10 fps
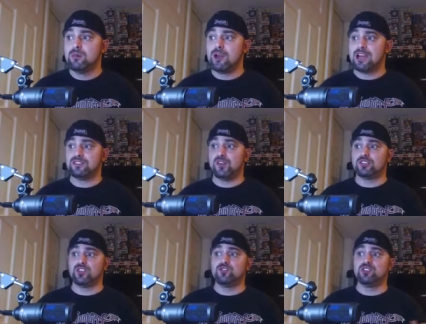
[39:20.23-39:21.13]
But as
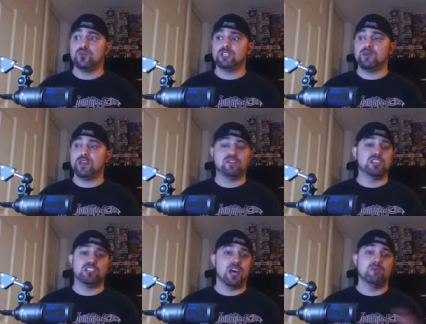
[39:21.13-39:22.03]
far as the Cruiserweights, man, if
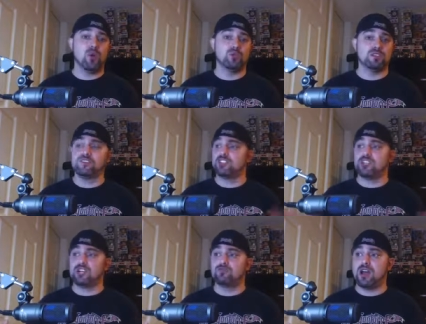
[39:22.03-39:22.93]
they sign most of the
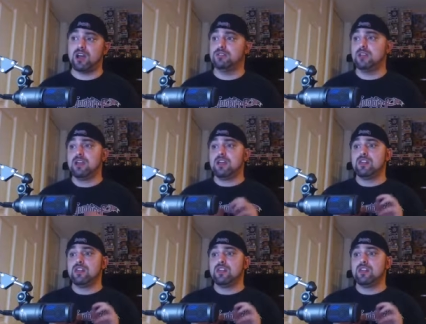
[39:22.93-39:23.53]
second round,